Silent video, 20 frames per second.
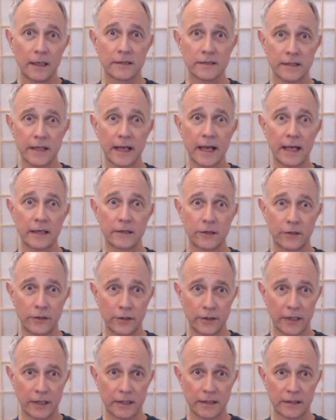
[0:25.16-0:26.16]
It's that
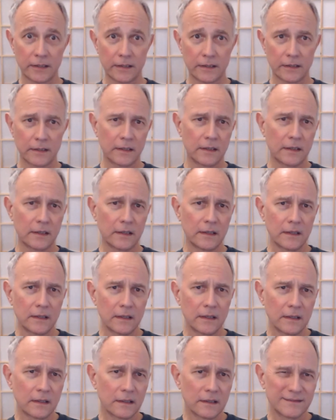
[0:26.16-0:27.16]
good.
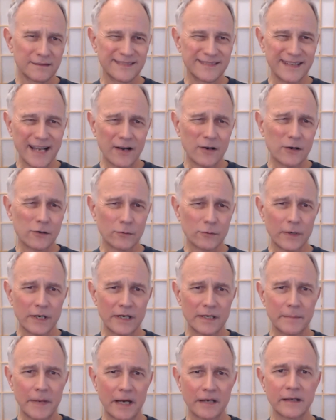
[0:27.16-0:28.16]
Now a
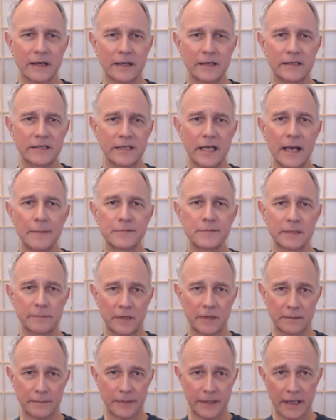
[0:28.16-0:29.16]
word about
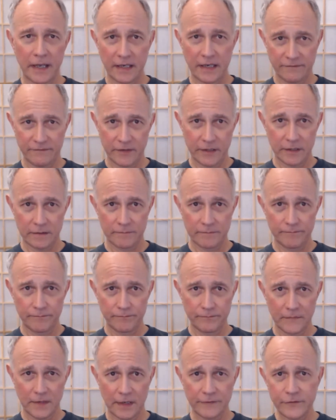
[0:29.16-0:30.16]
contemptible behavior.
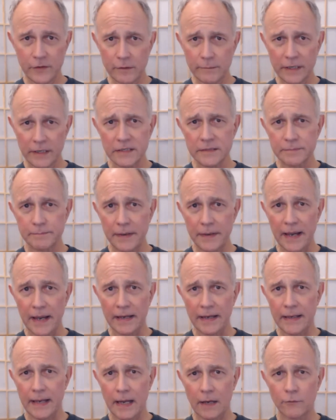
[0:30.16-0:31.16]
A few months
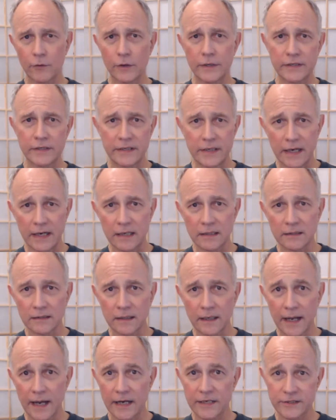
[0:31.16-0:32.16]
back, Howard Dare
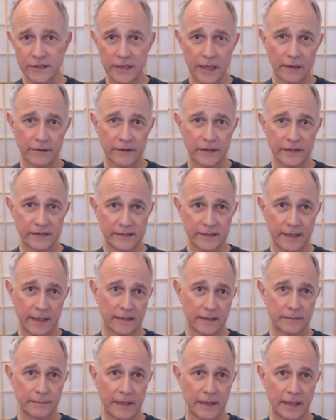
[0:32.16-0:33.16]
lashed out at
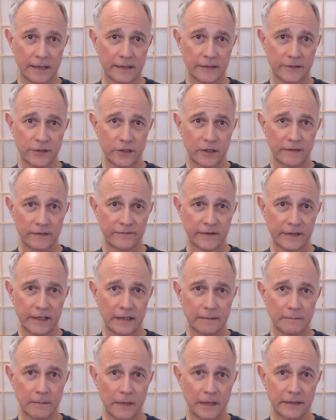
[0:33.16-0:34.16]
Sandman and
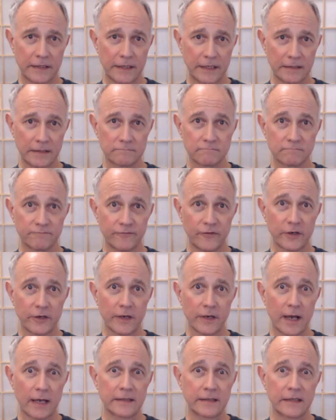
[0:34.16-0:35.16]
Turd-Flinging Monkey for
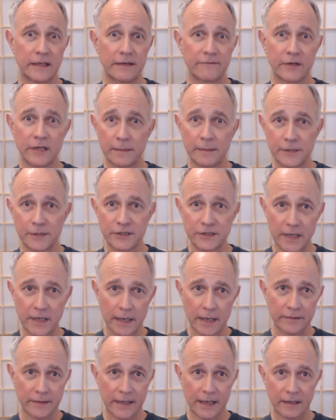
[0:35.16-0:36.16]
not giving him a
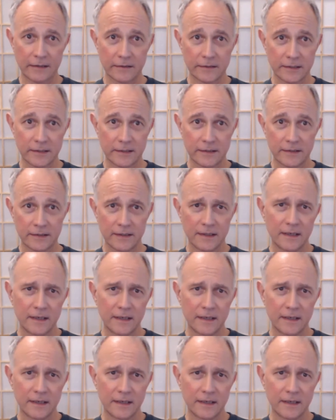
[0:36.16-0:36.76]
shout-out.